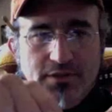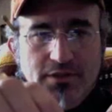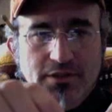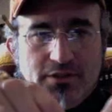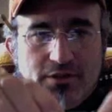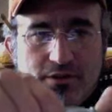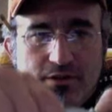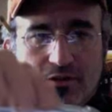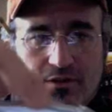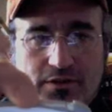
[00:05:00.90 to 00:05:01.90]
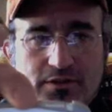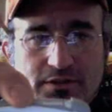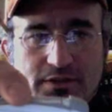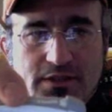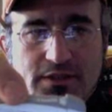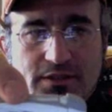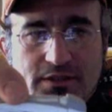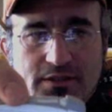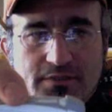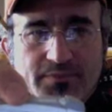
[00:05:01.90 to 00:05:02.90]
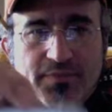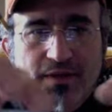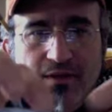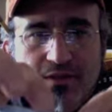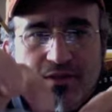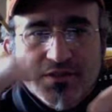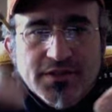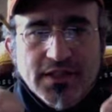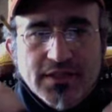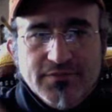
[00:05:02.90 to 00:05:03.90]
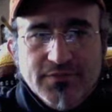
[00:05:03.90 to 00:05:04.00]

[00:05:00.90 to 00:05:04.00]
here. Ta-da! You can see I've